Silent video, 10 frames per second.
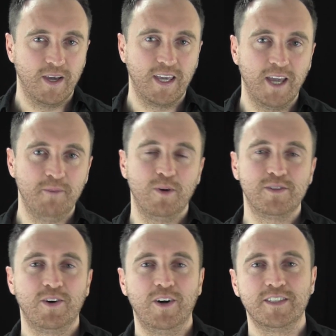Again,
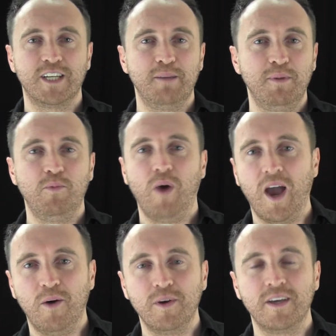most guys are gonna be
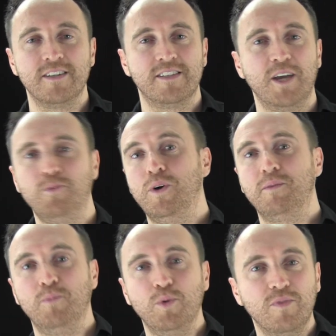wowing and saying
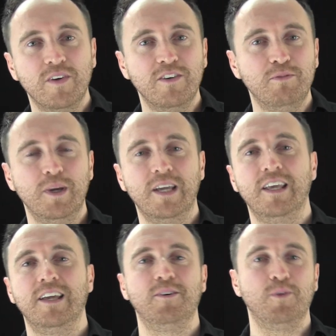what movie you've
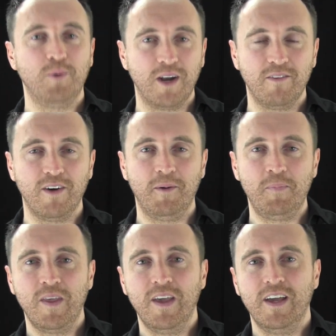been in or whatever.
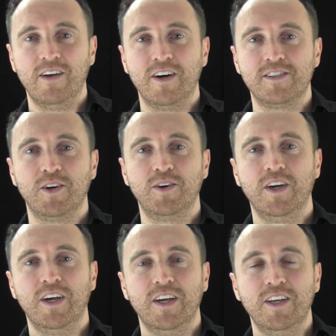All right, so
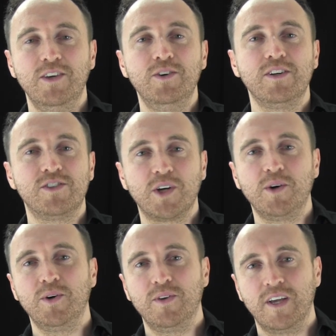you can
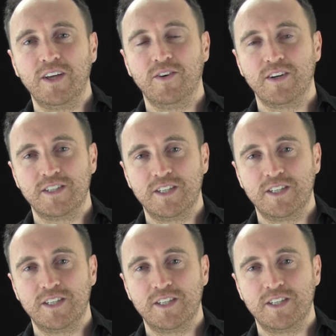show her that you're not